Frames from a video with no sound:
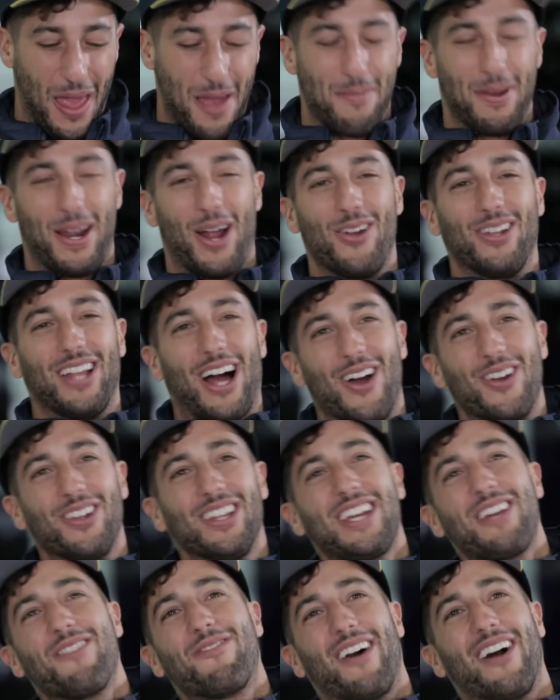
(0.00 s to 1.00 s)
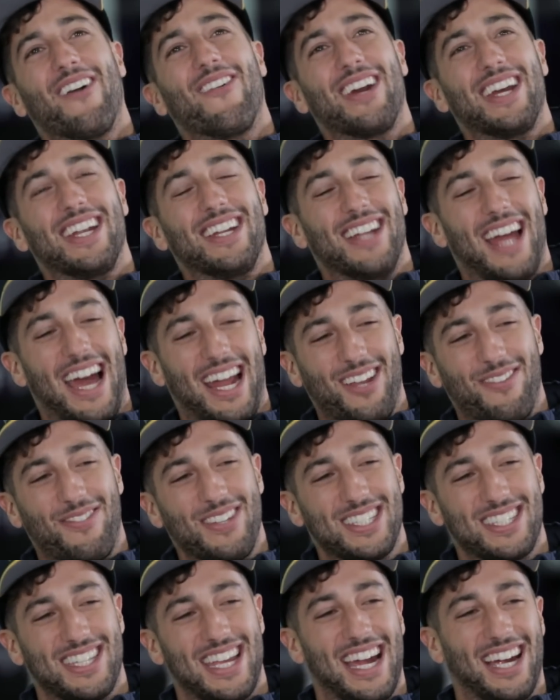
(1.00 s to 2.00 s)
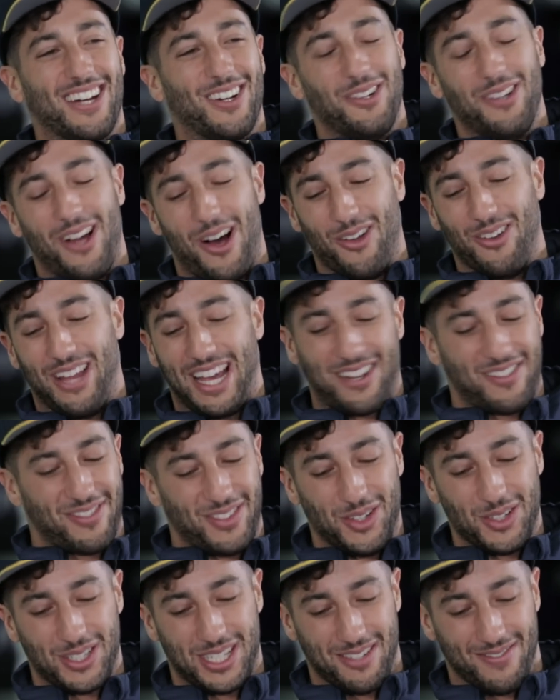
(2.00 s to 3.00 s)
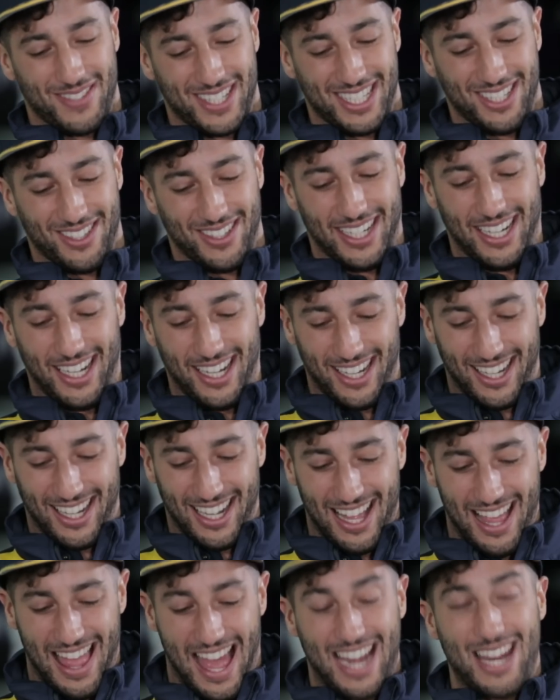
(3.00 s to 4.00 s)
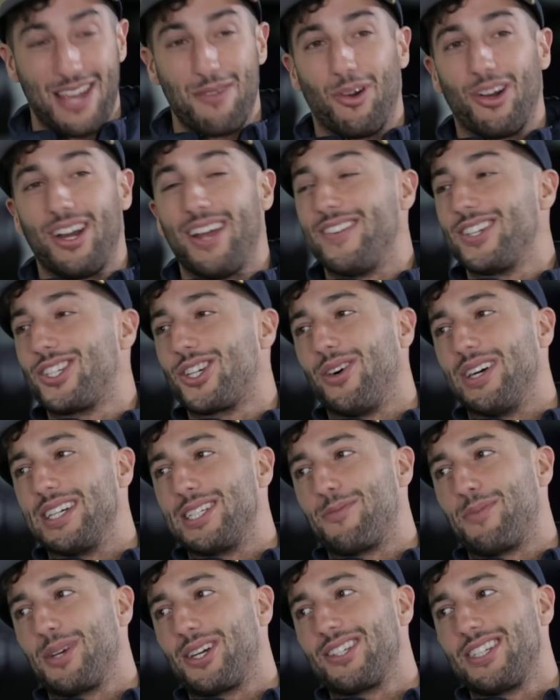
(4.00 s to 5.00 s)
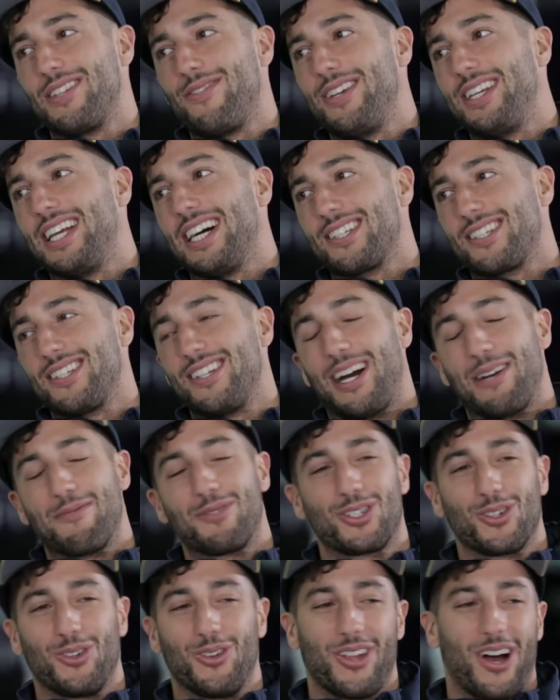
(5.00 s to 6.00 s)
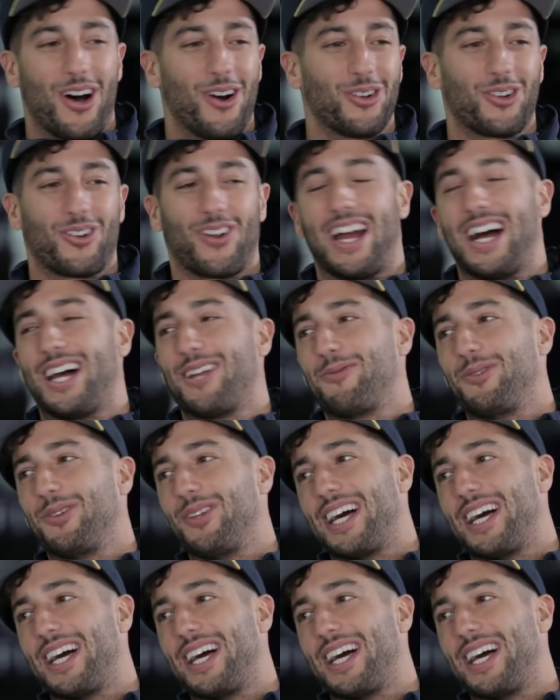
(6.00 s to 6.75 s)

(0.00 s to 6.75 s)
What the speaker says: But only if I win, and if he's there, I'll like force him to do it. And he won't have a choice, because if he doesn't, I'm sure the whole crowd will